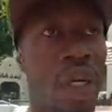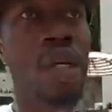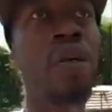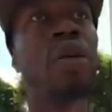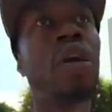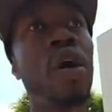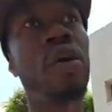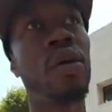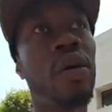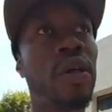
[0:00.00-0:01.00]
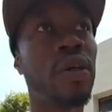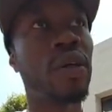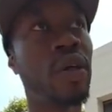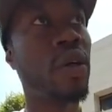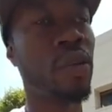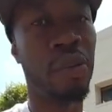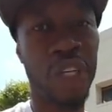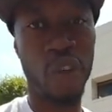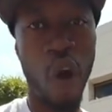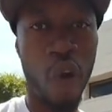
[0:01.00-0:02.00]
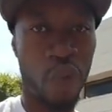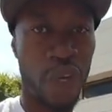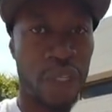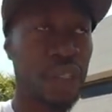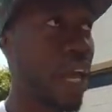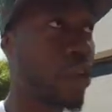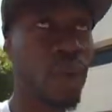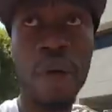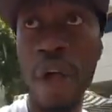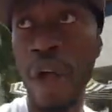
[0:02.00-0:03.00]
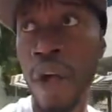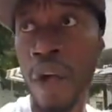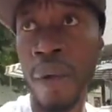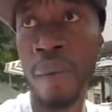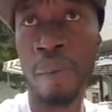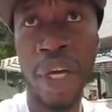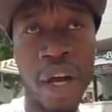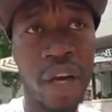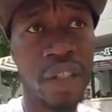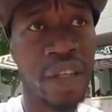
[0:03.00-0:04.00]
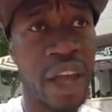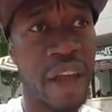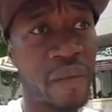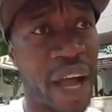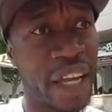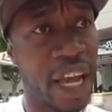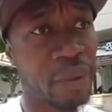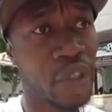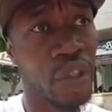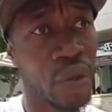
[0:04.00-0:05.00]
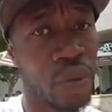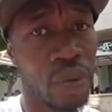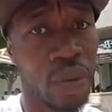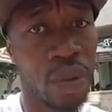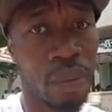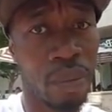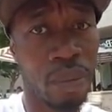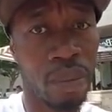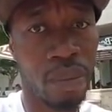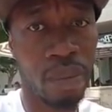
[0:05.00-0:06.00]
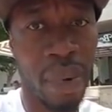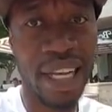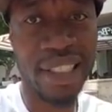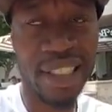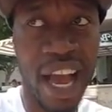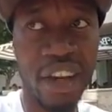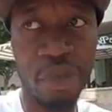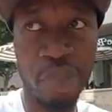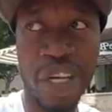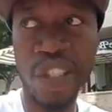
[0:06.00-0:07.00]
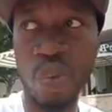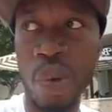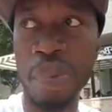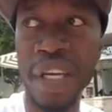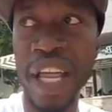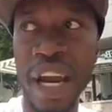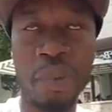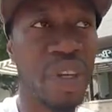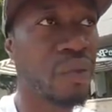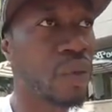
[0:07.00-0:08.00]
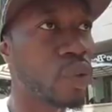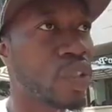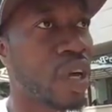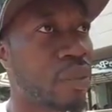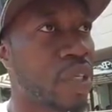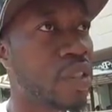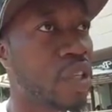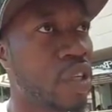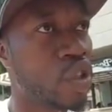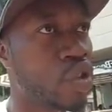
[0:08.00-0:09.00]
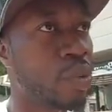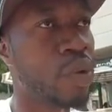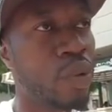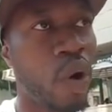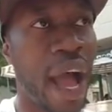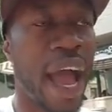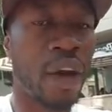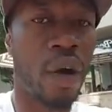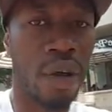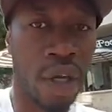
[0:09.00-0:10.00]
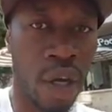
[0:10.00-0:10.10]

you know, means offering. Thank you. Because if I came to you, my sign of peace would be that I'm giving you something to contribute or add on